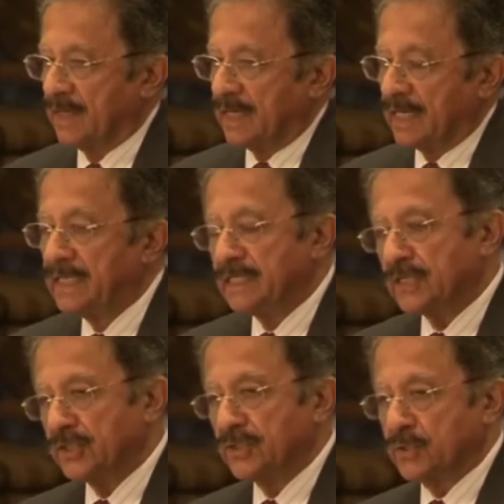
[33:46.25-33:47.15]
In
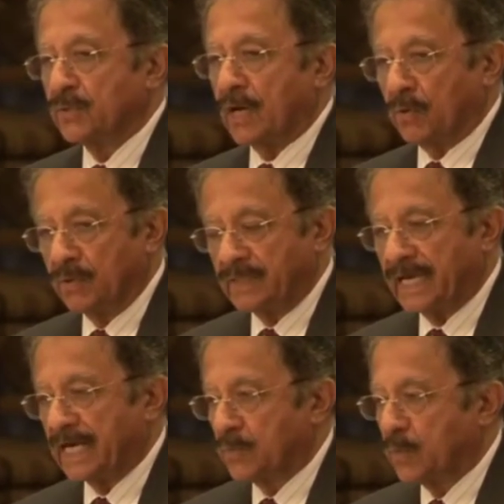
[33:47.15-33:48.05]
addition to our own
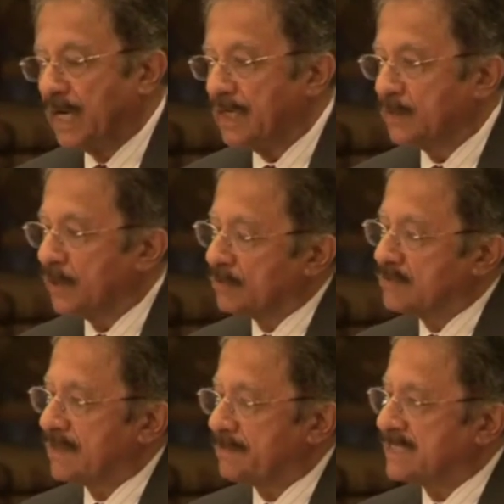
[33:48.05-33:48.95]
direct work, we also
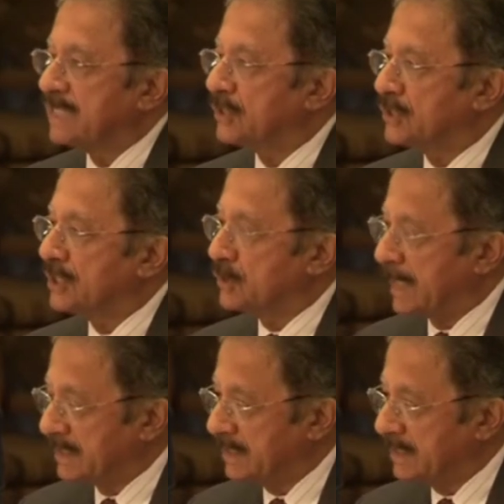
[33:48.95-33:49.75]
represent the G20,